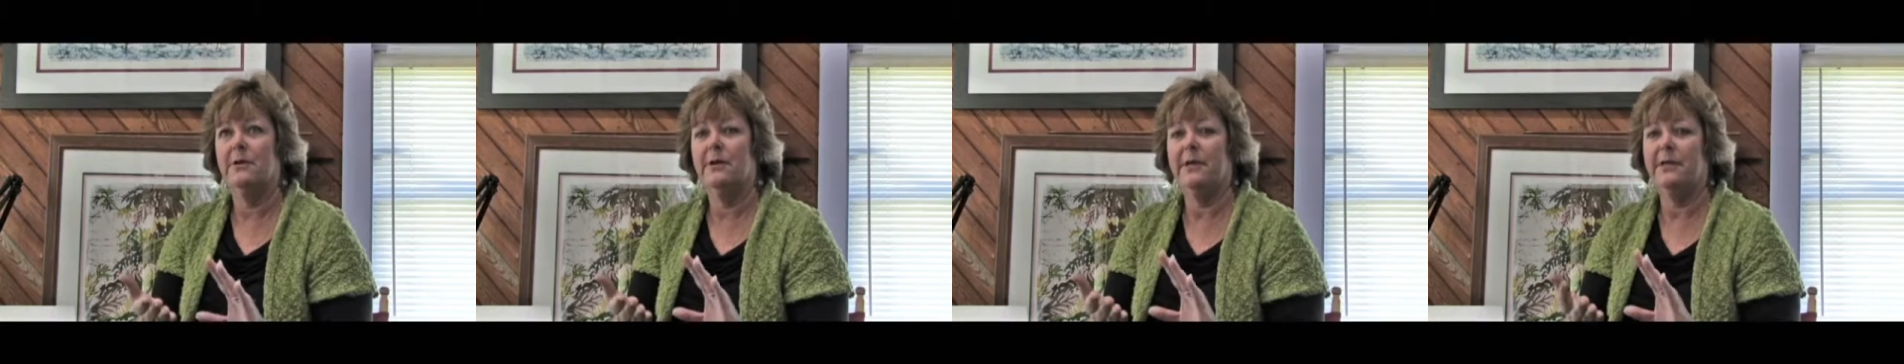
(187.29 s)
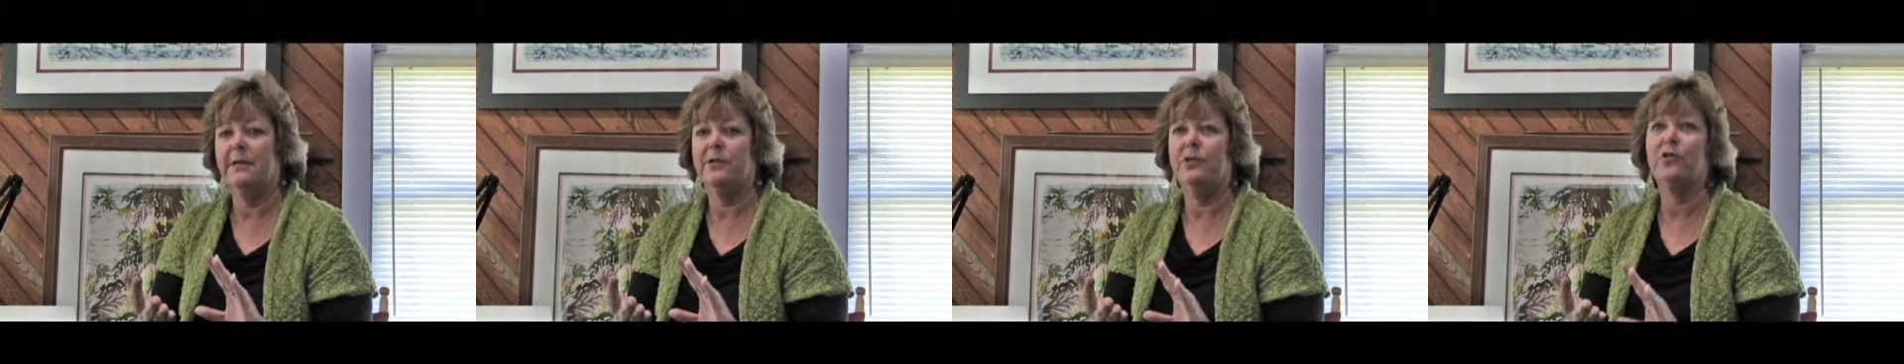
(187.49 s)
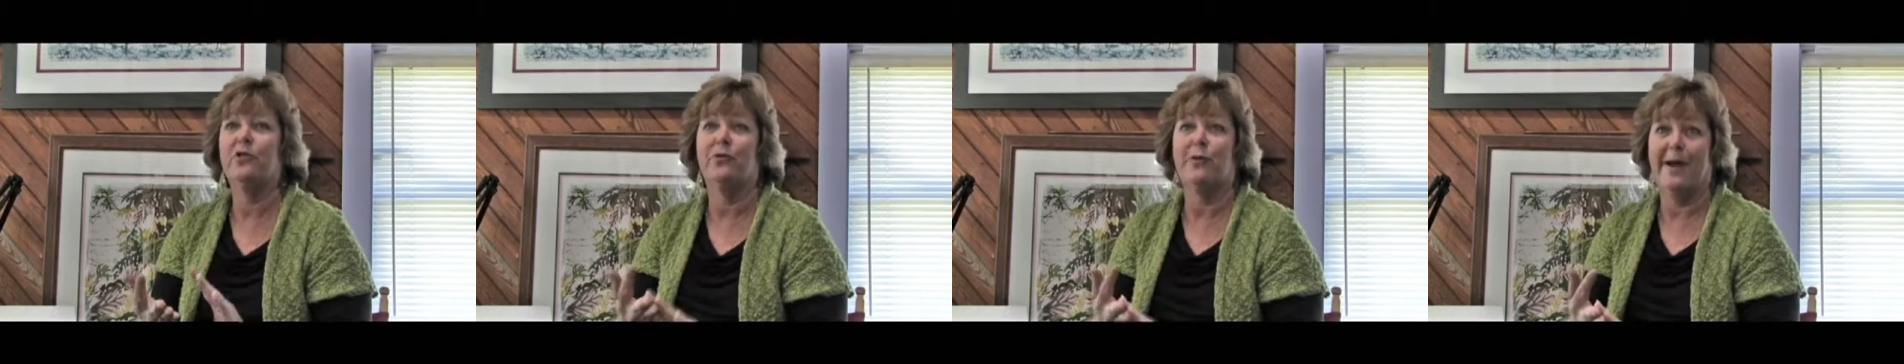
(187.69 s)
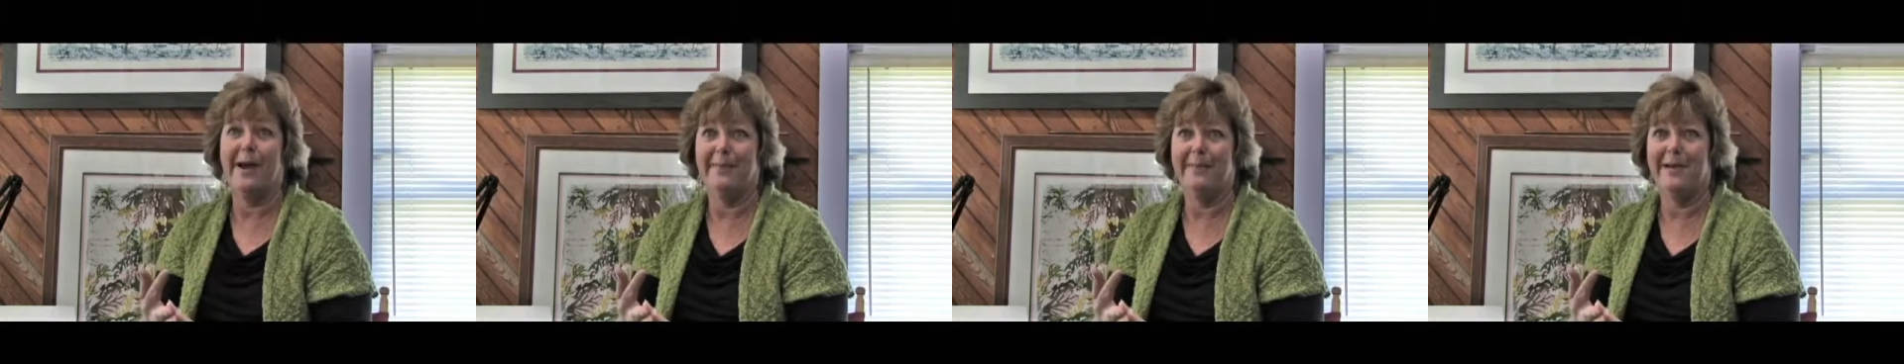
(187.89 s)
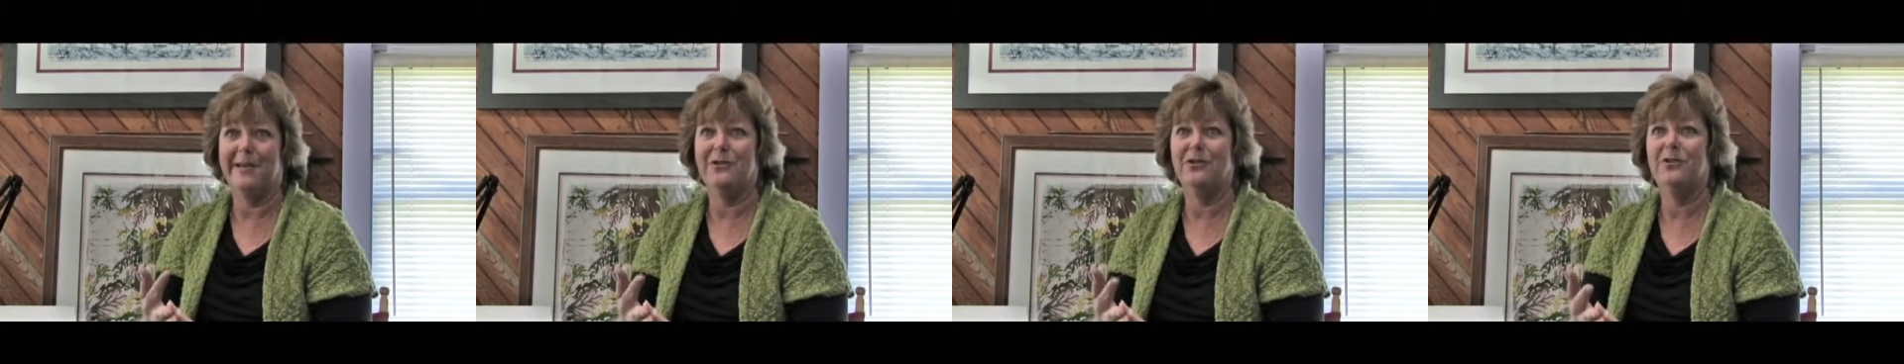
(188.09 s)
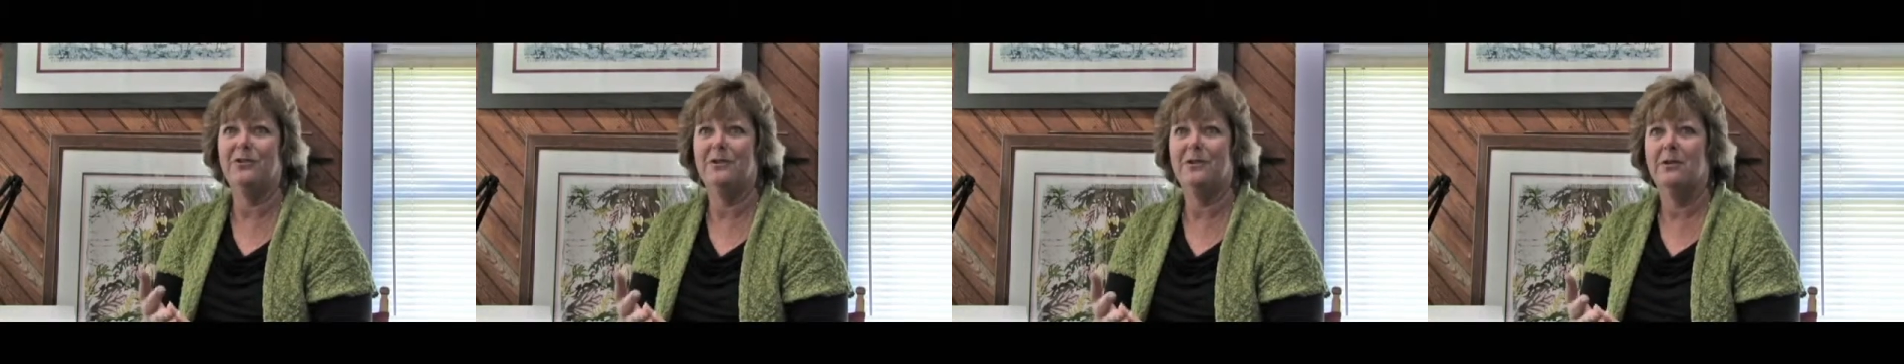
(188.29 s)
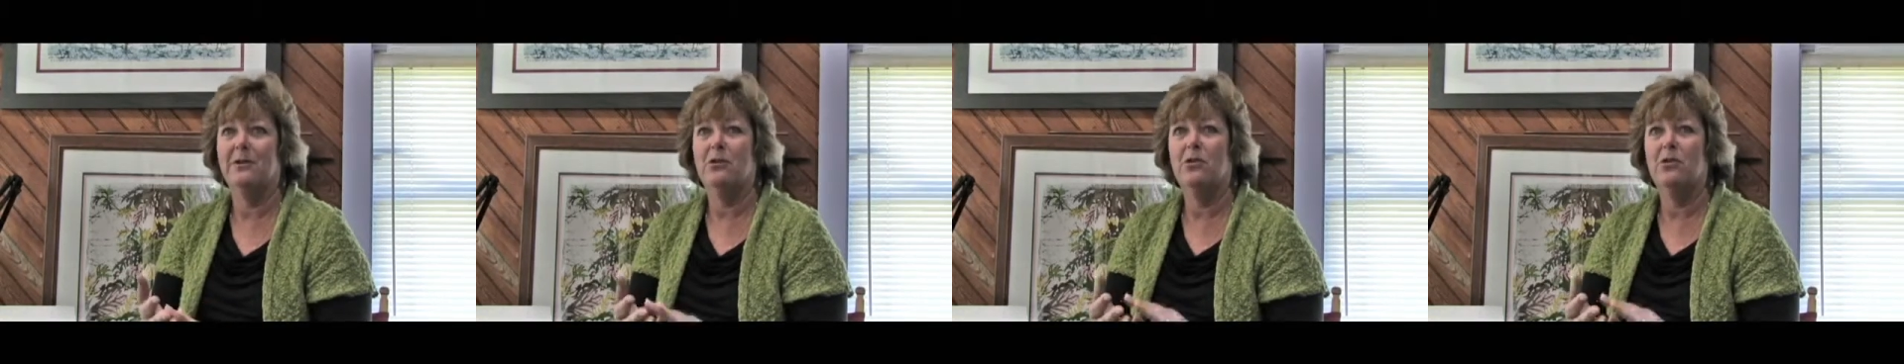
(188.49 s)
in ceramics,